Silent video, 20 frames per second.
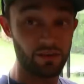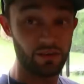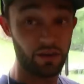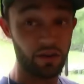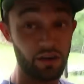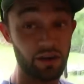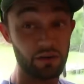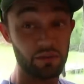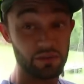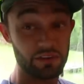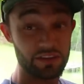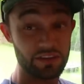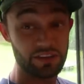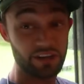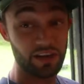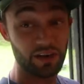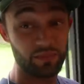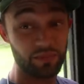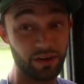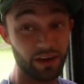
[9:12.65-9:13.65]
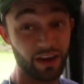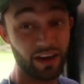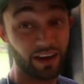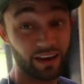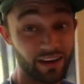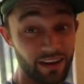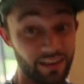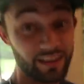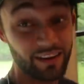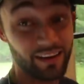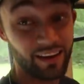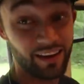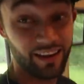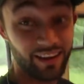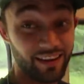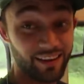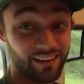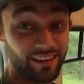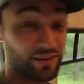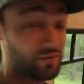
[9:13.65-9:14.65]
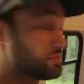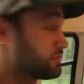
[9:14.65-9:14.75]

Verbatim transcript: All right, we just got back and the